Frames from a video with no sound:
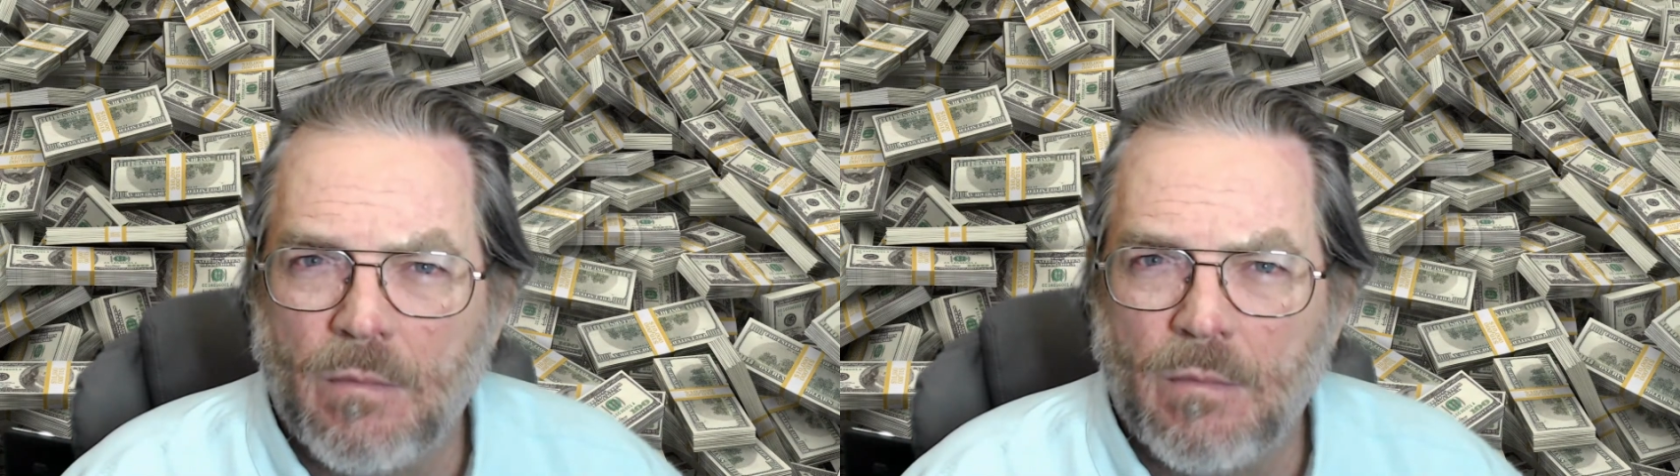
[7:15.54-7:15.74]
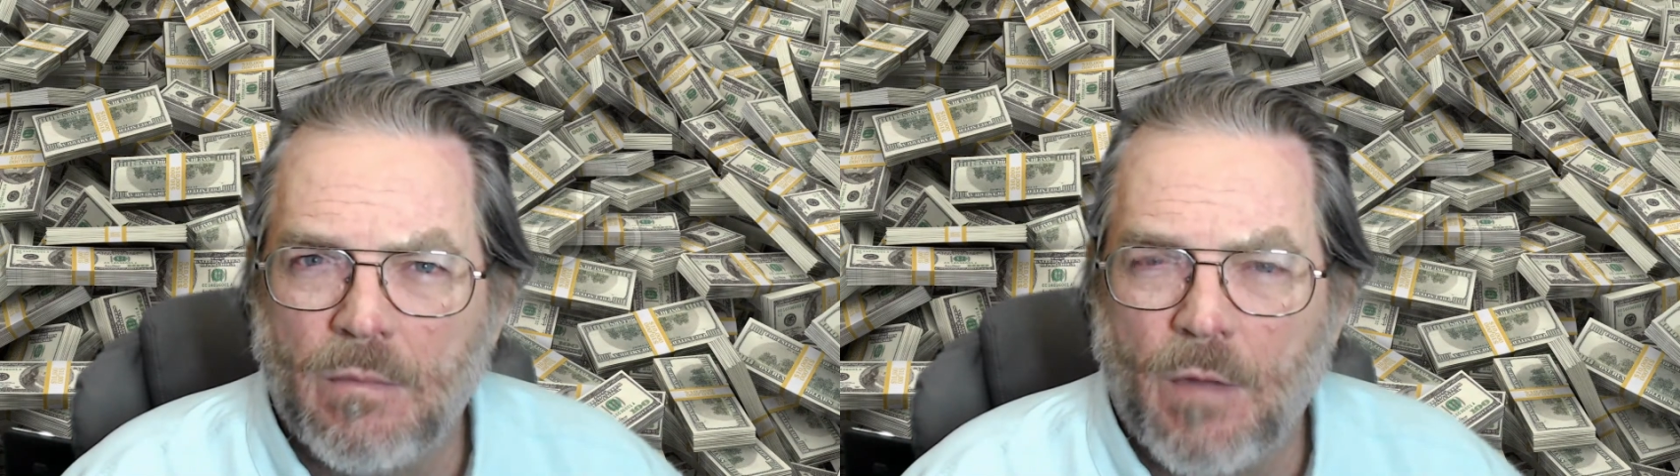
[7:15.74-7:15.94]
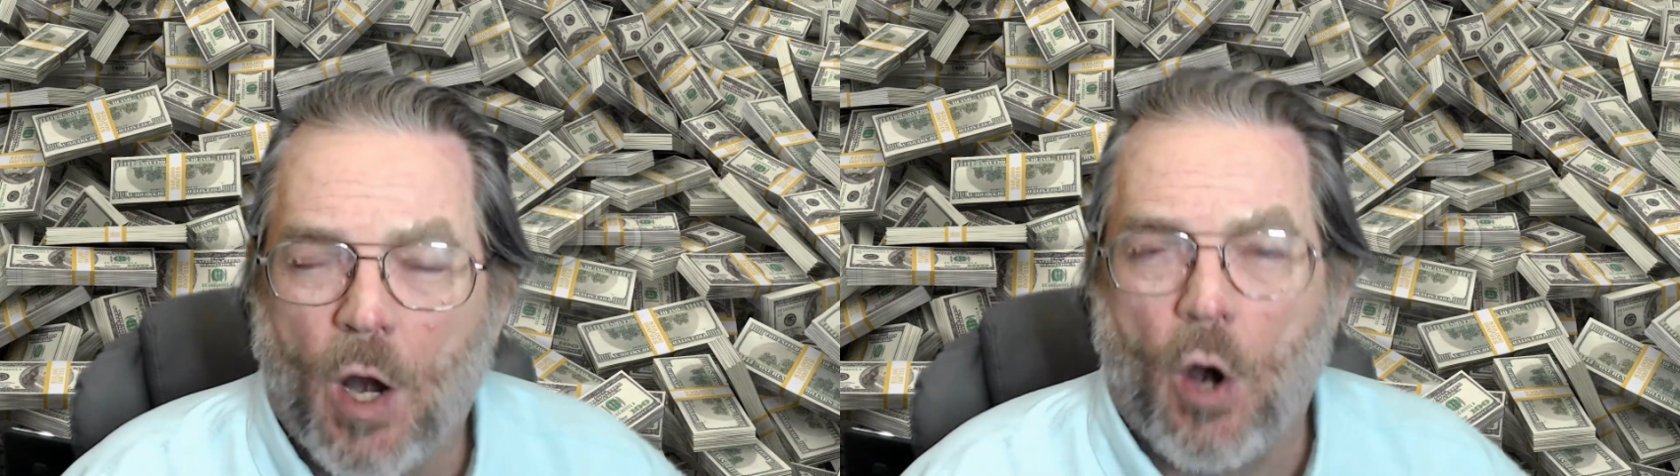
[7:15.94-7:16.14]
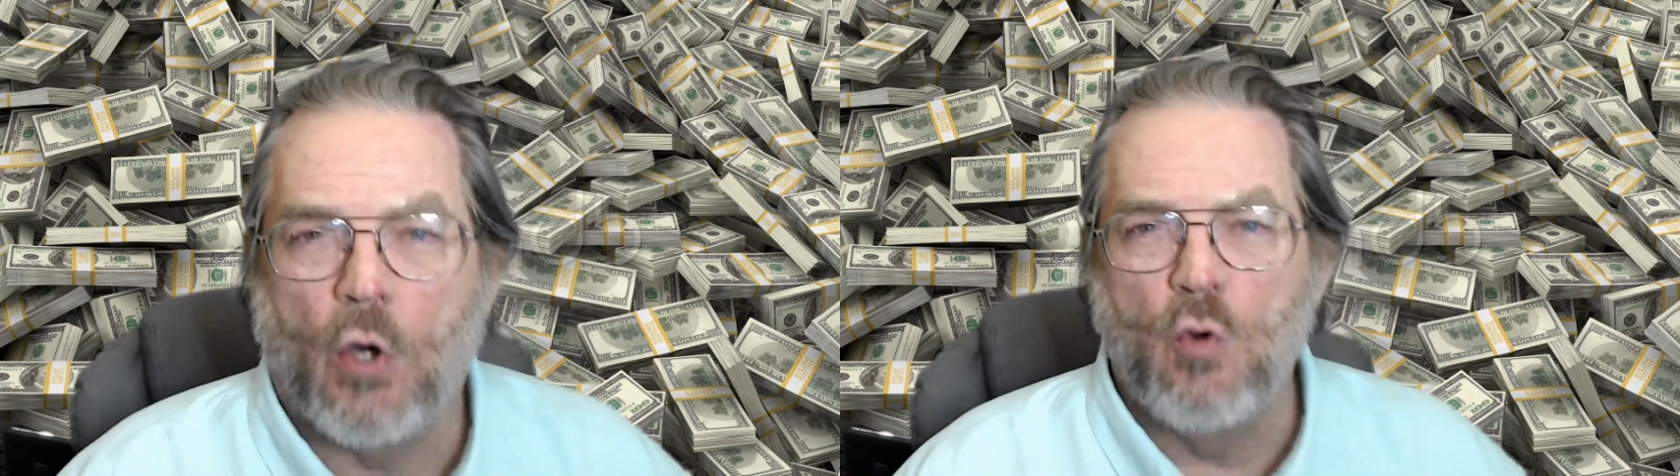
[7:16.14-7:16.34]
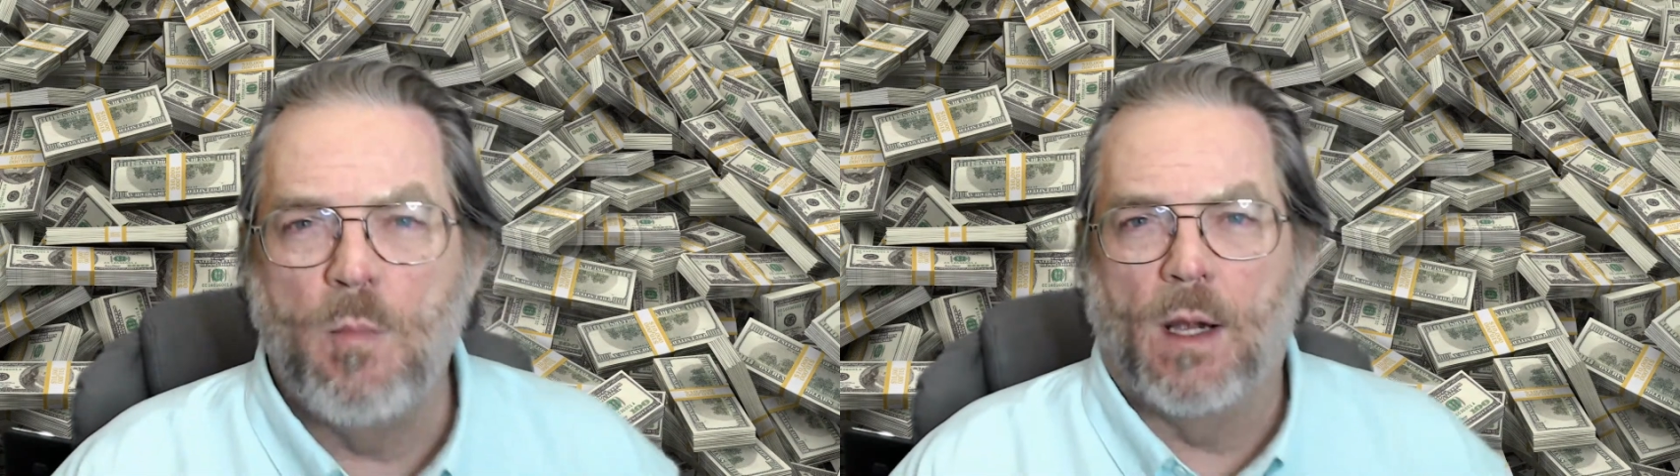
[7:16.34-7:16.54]
Are you
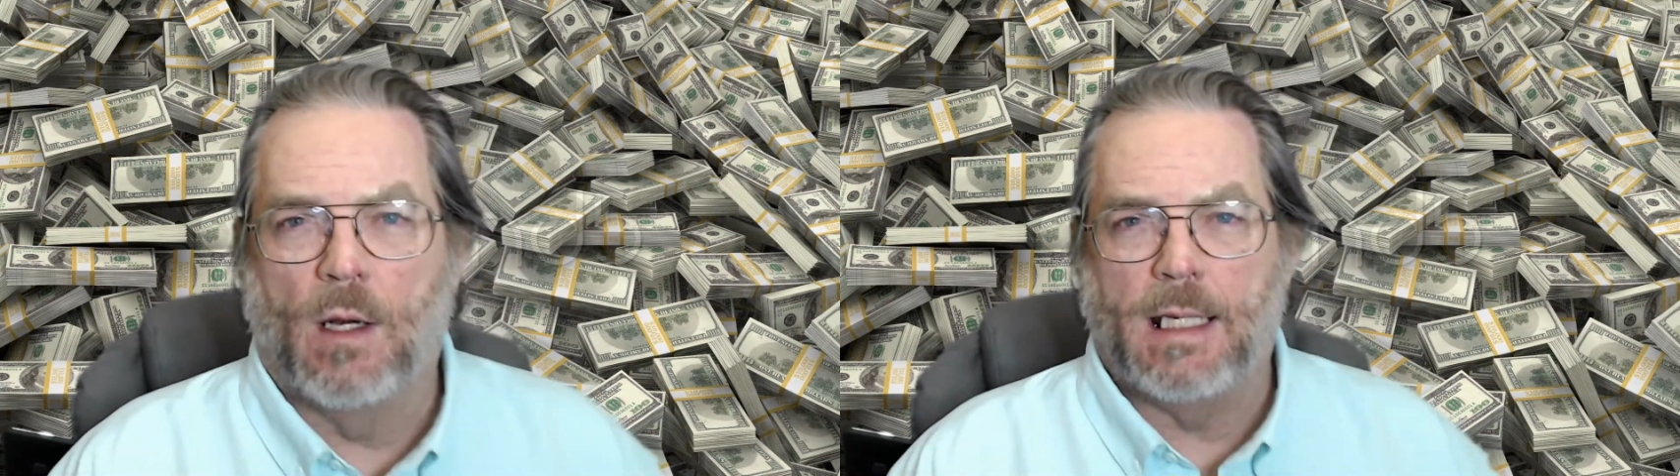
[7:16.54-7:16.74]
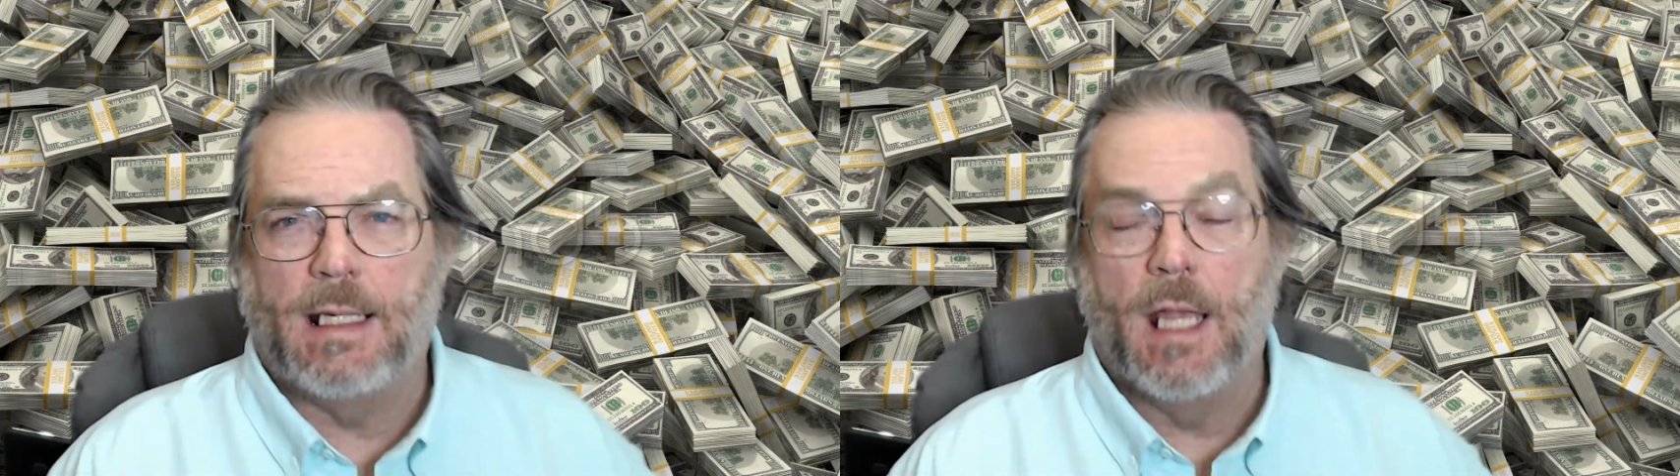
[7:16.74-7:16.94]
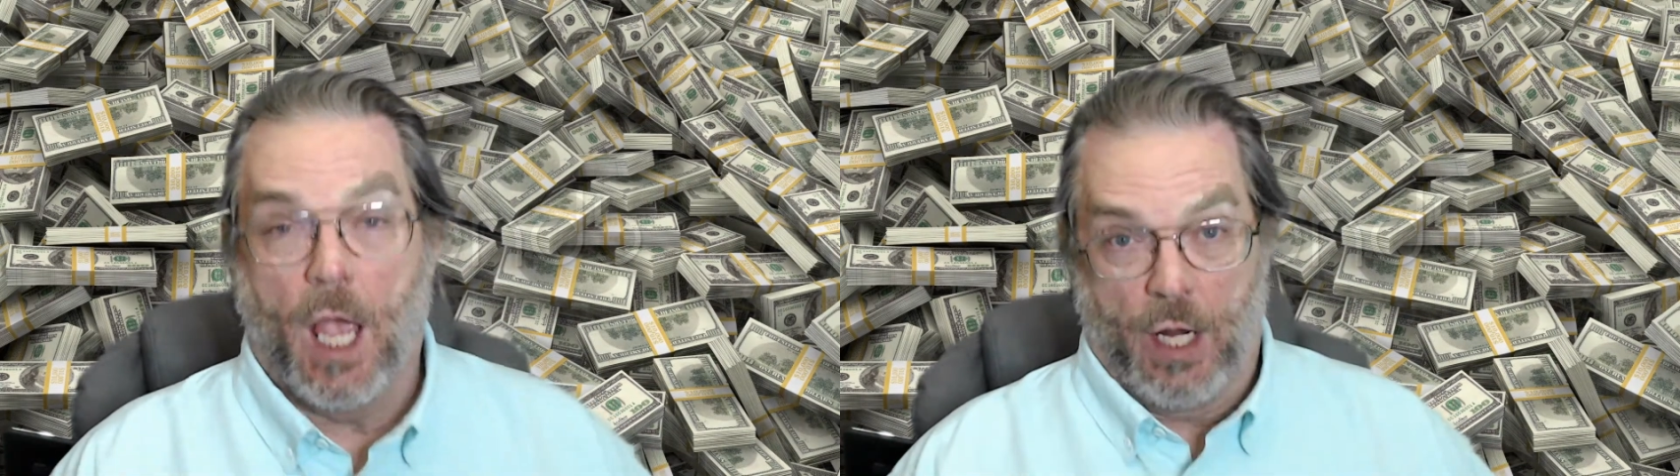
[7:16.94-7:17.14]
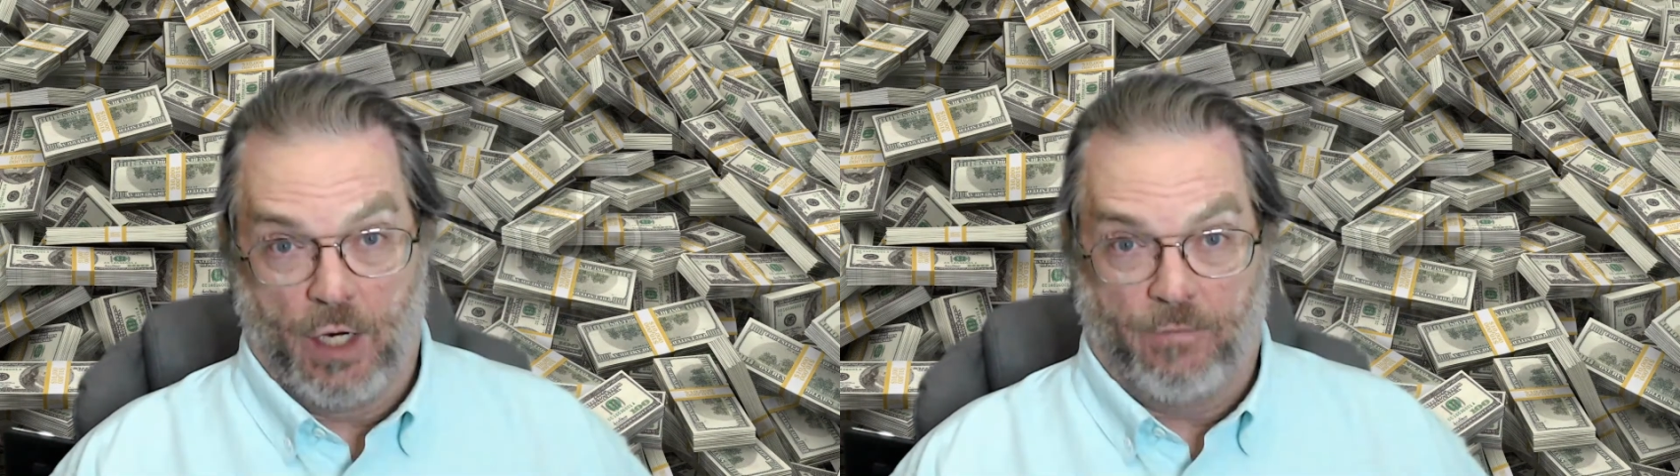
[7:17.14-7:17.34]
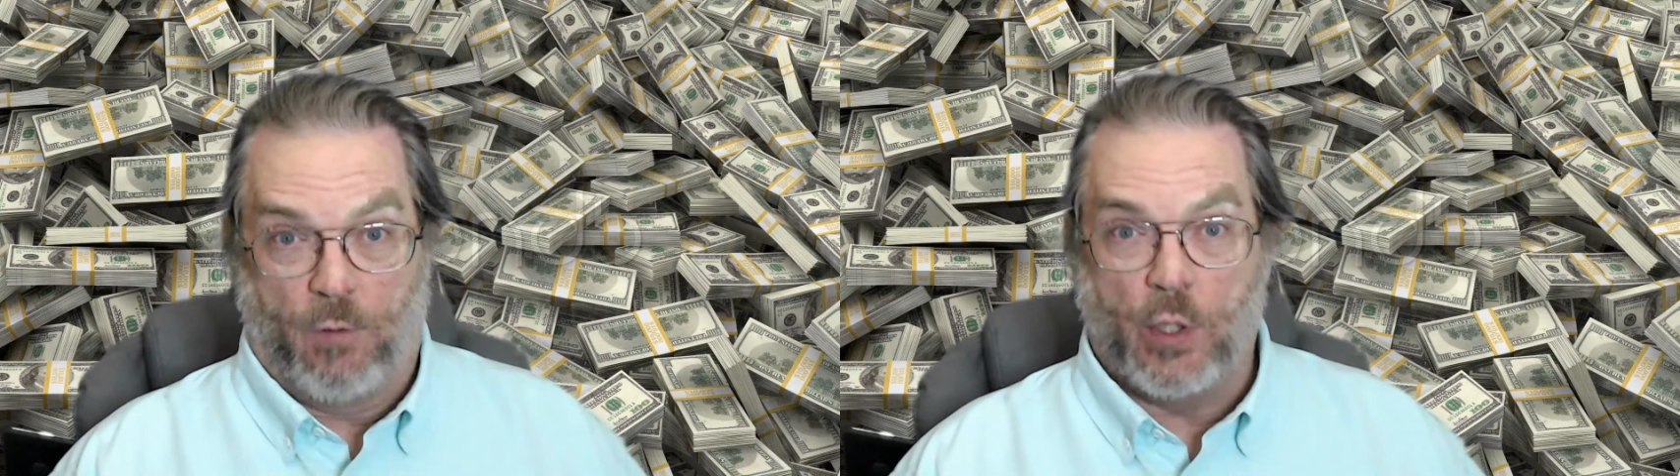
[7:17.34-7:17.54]
merely an
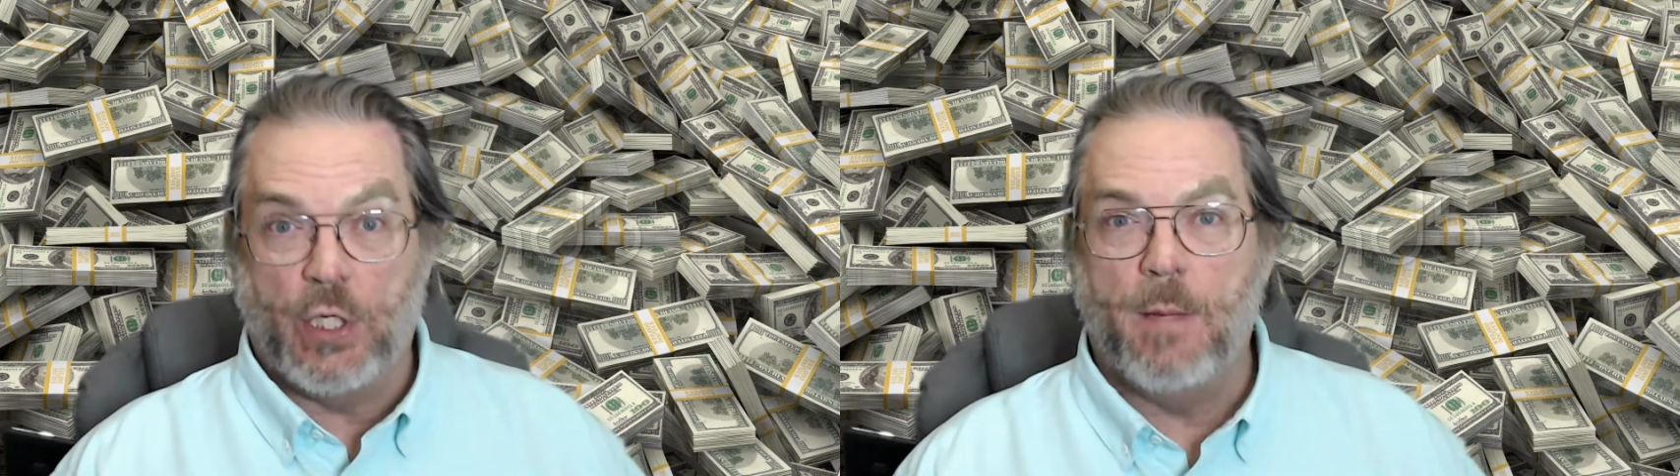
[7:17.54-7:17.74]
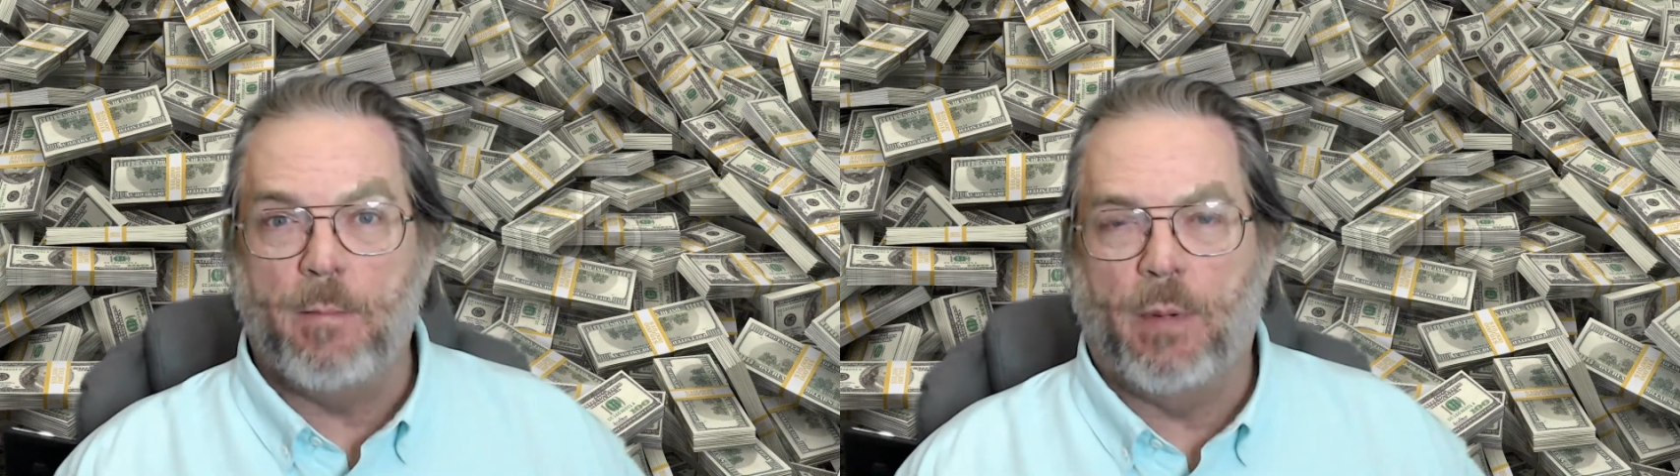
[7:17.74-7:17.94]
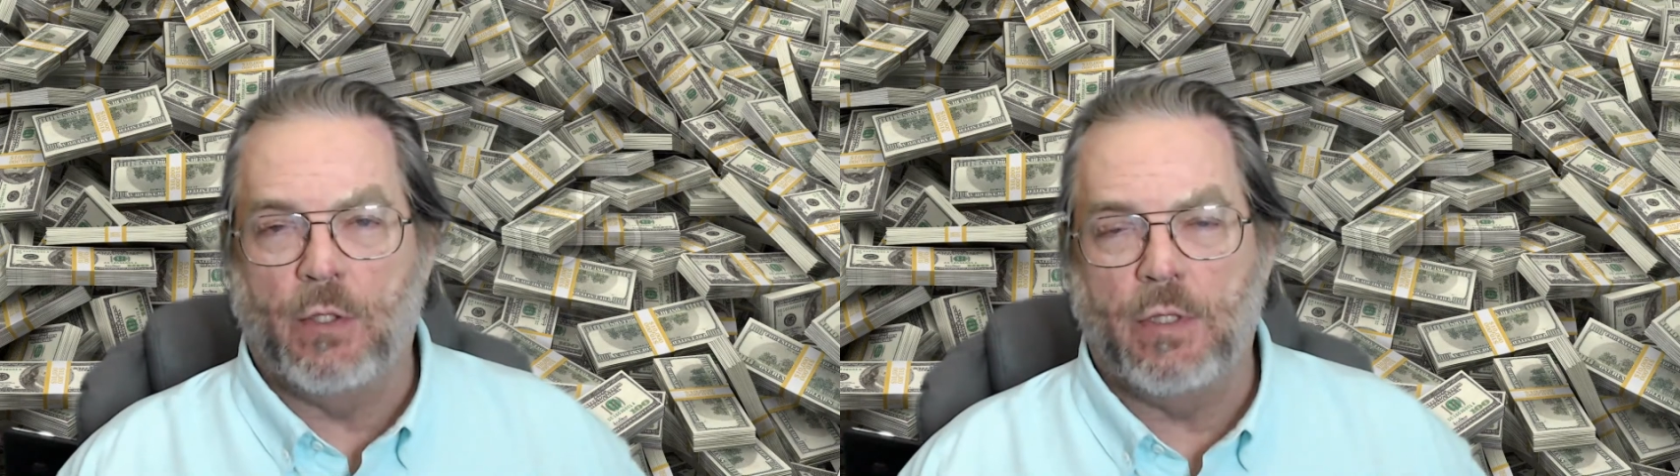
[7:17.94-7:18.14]
unfortunate person?